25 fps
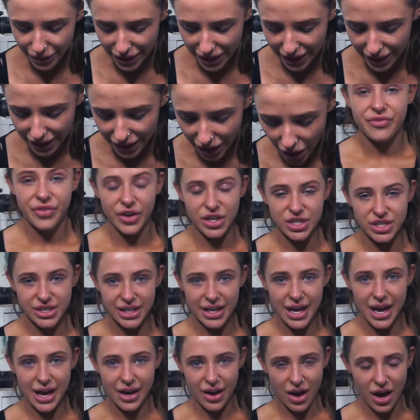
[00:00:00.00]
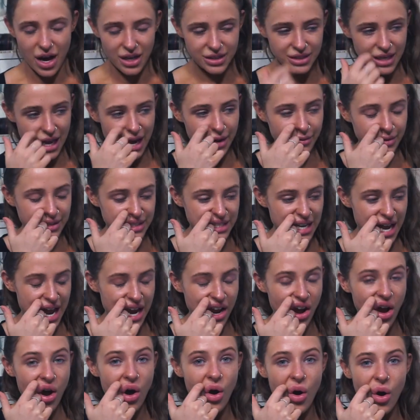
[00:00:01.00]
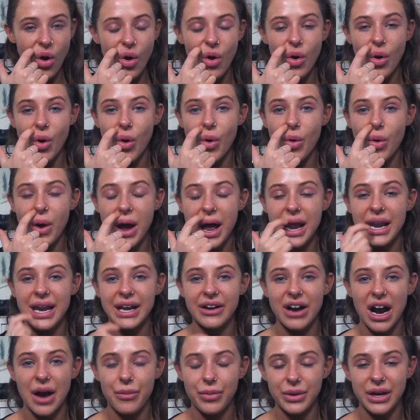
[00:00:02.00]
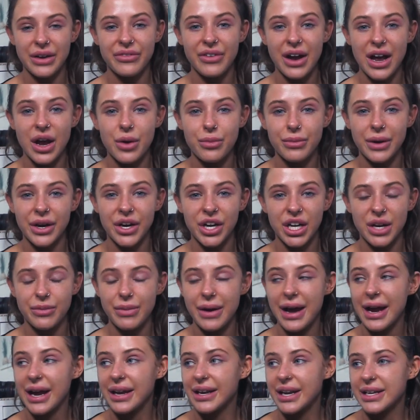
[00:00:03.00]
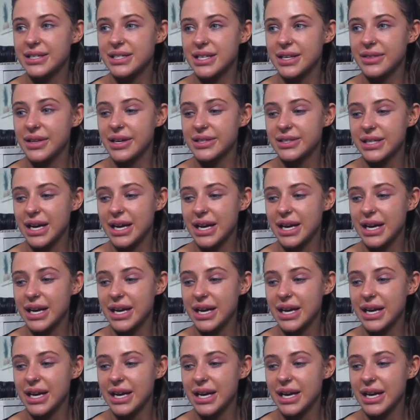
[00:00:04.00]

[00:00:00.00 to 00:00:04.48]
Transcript: Like, first thing I got, I was like, holy crap. Whenever I opened my goodie bag and I seen this,